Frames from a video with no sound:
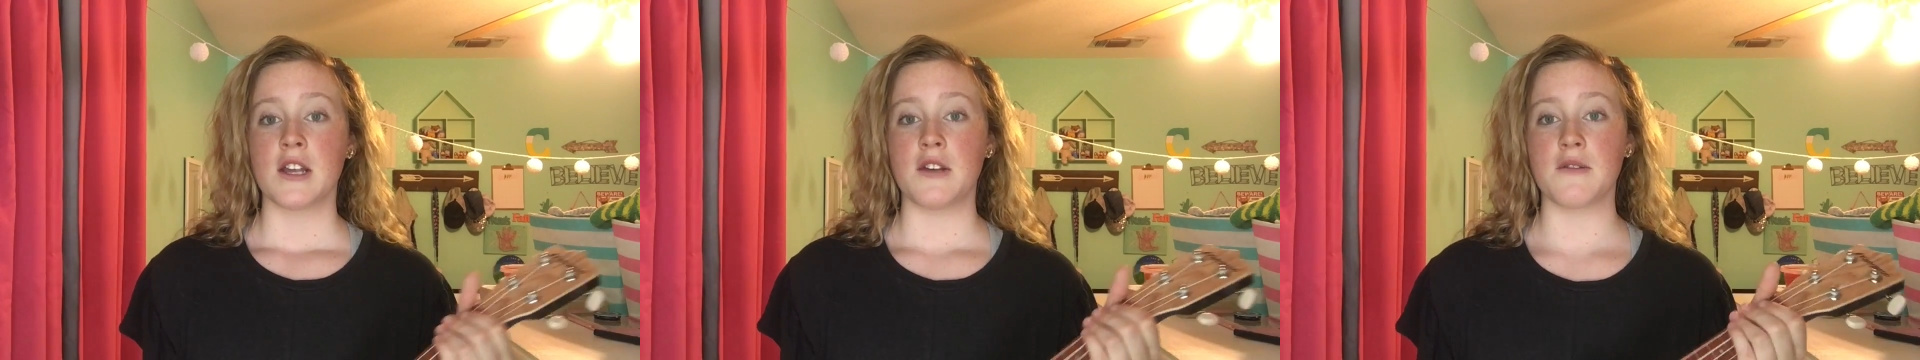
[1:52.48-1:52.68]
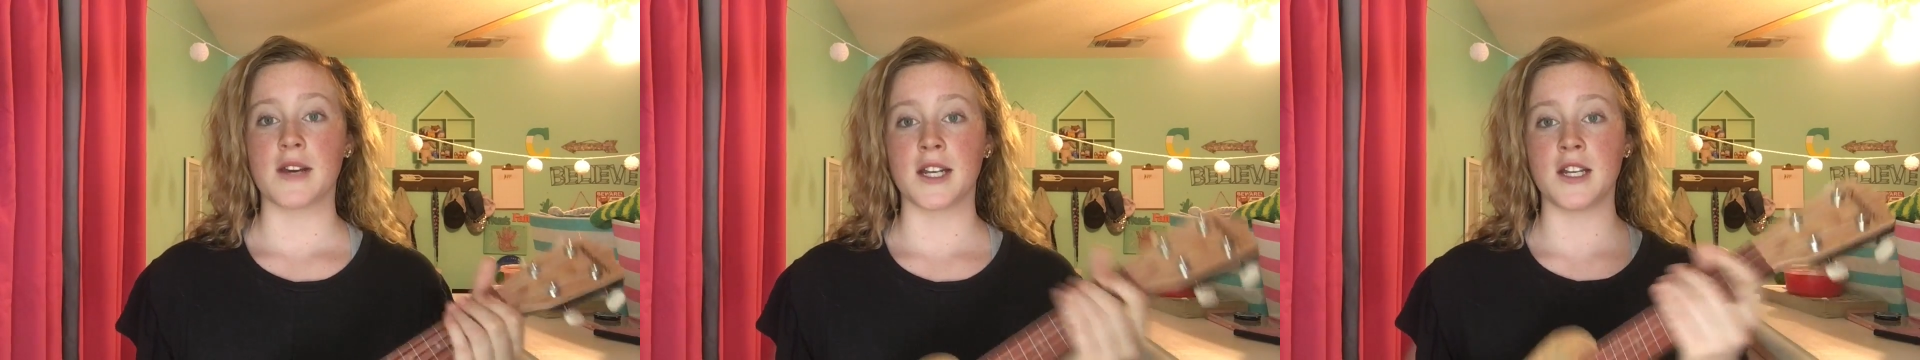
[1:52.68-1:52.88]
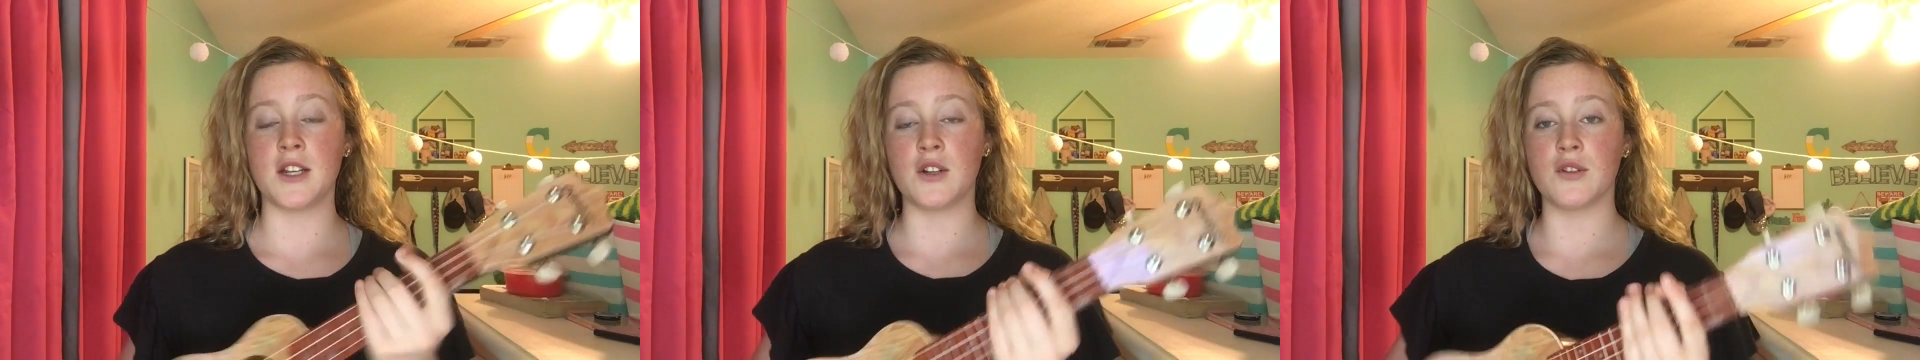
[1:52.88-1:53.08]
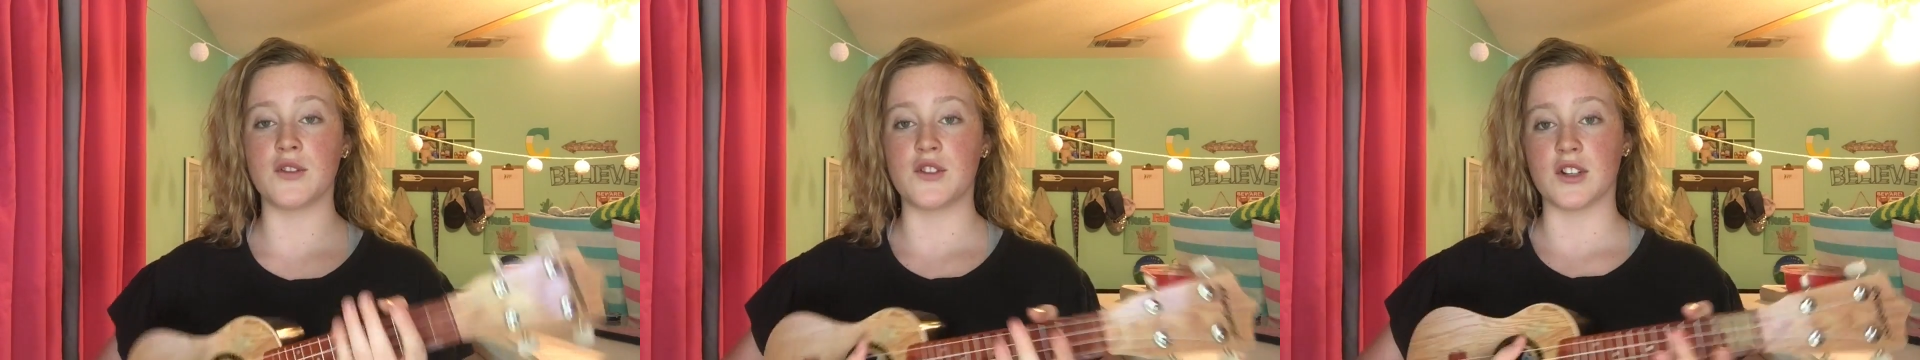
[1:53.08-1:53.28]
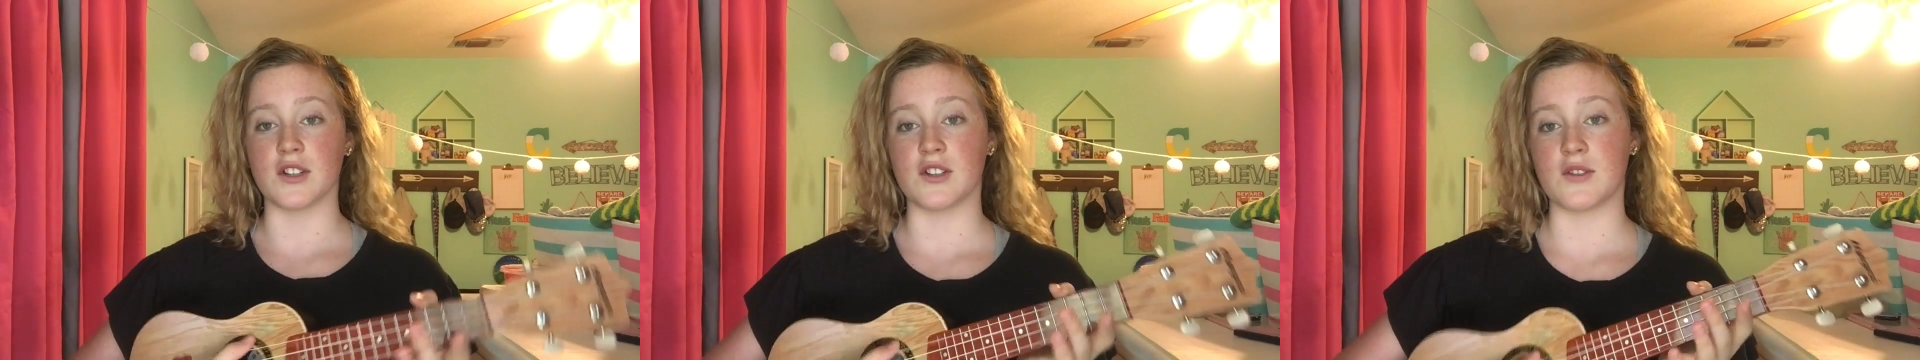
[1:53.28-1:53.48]
You can use
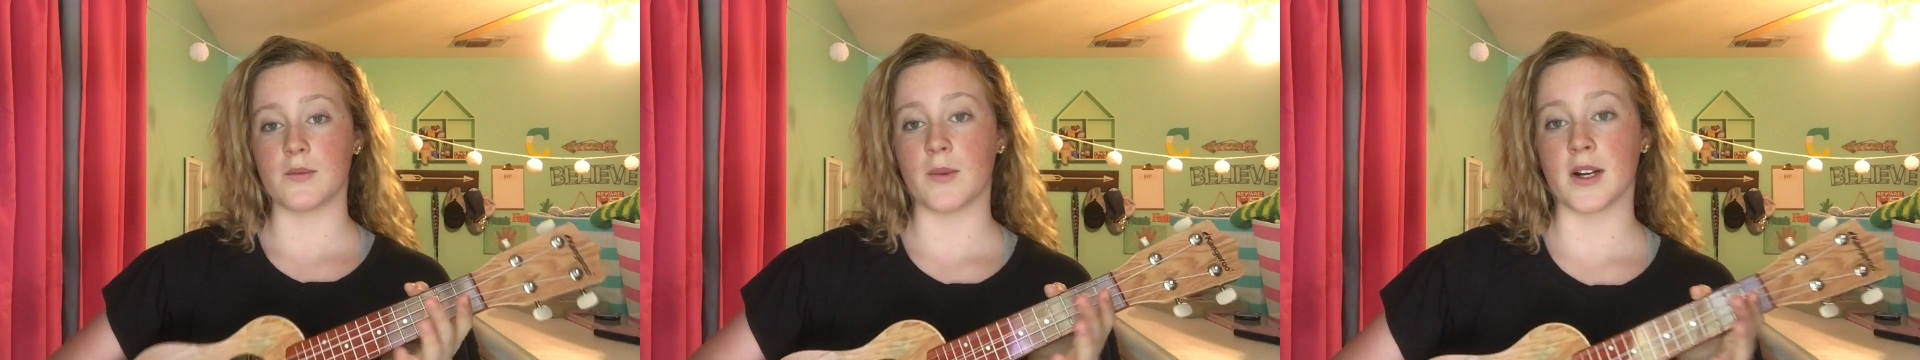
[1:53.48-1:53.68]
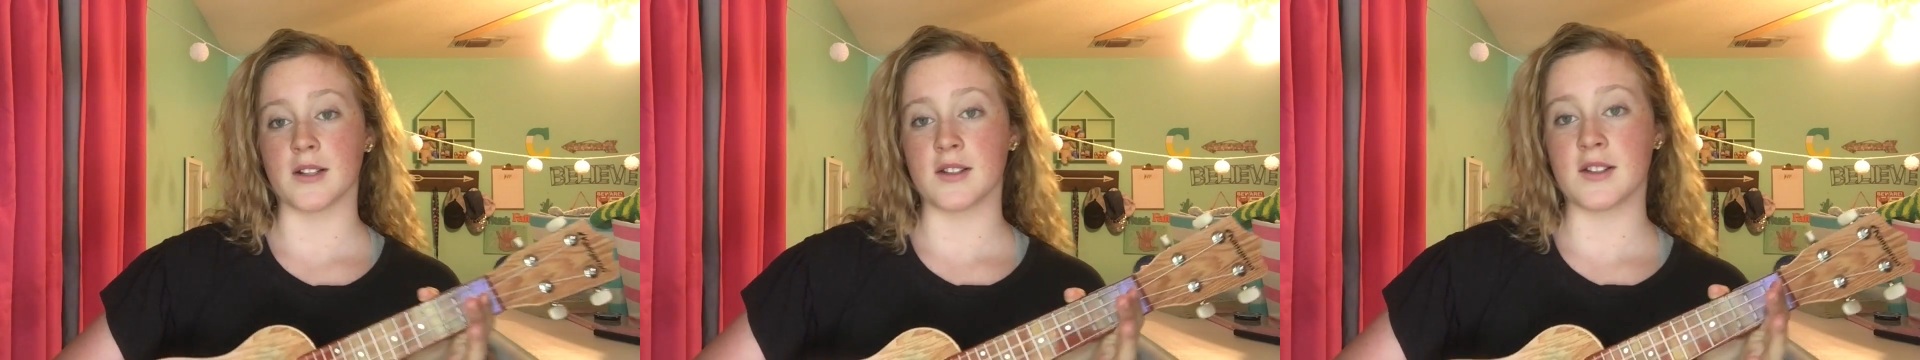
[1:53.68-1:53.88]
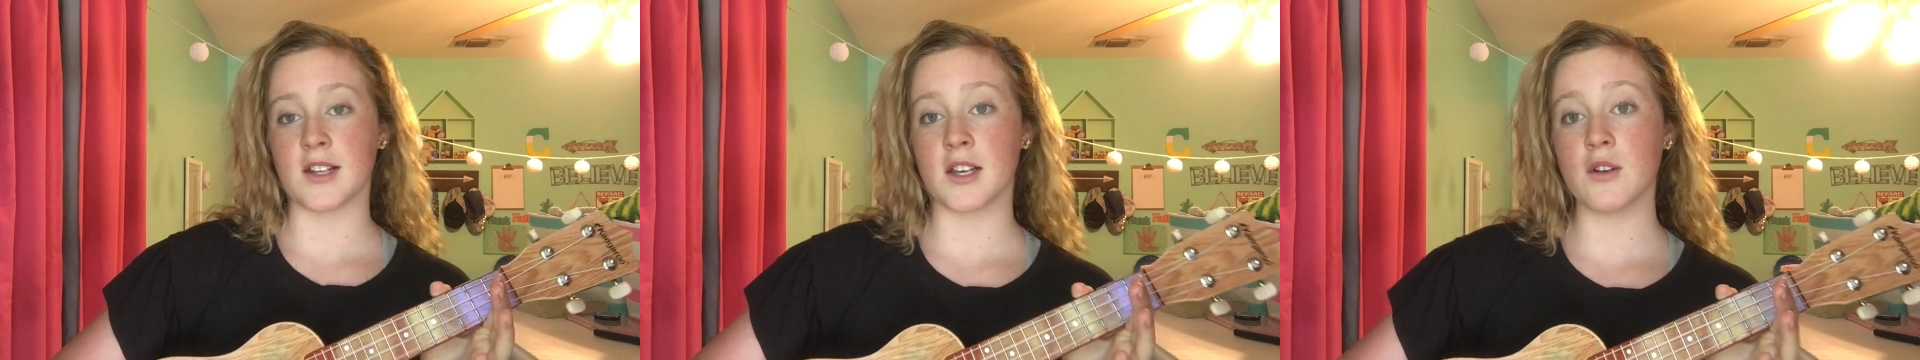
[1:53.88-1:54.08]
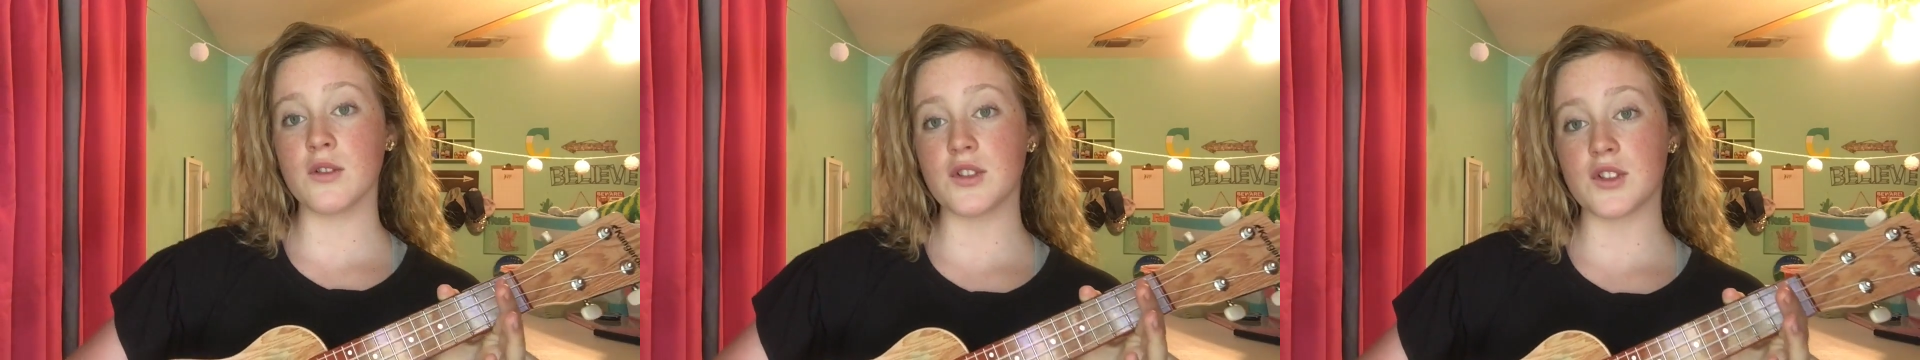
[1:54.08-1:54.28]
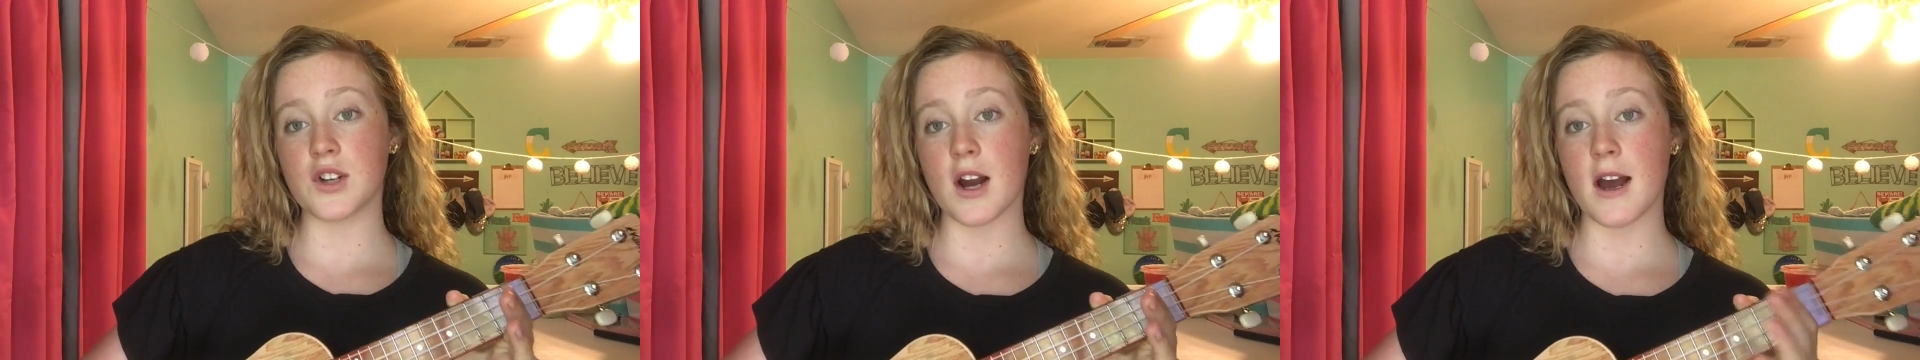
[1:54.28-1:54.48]
just one single
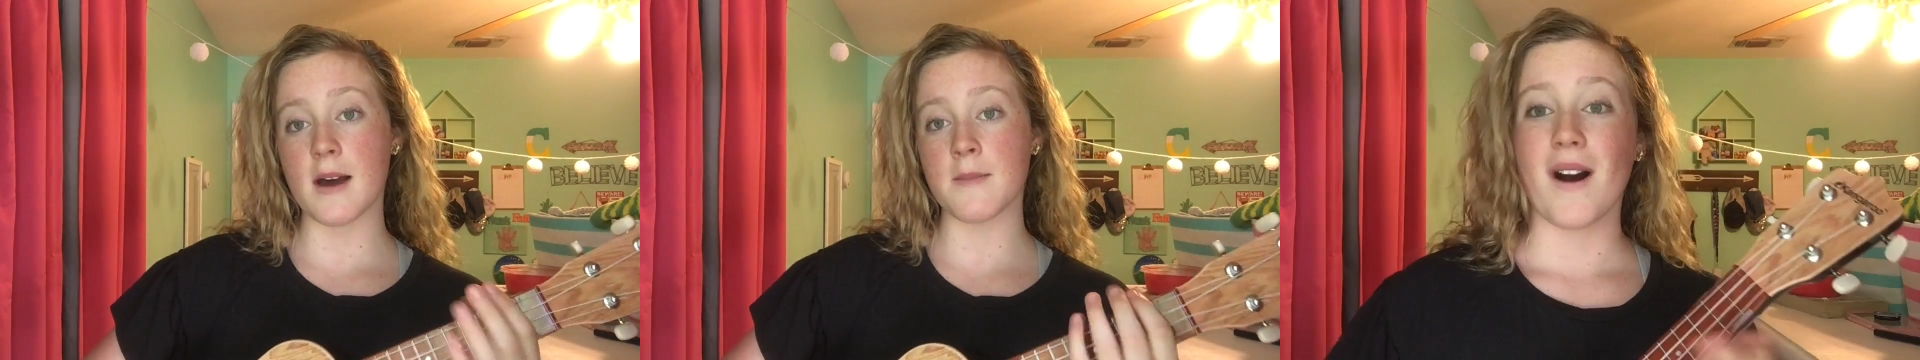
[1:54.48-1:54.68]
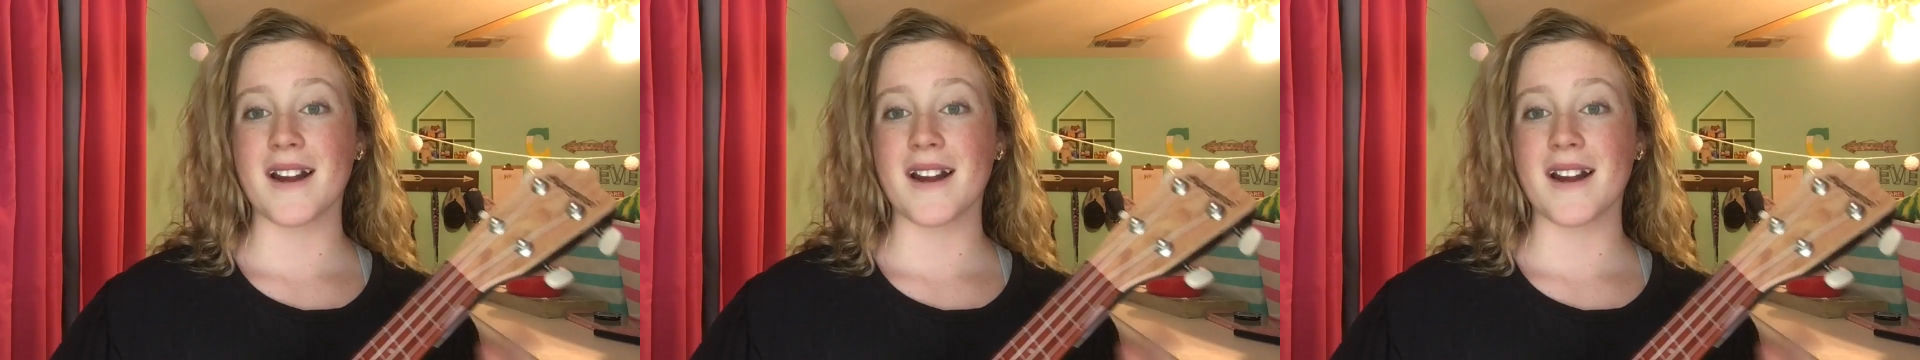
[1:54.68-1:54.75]
strum,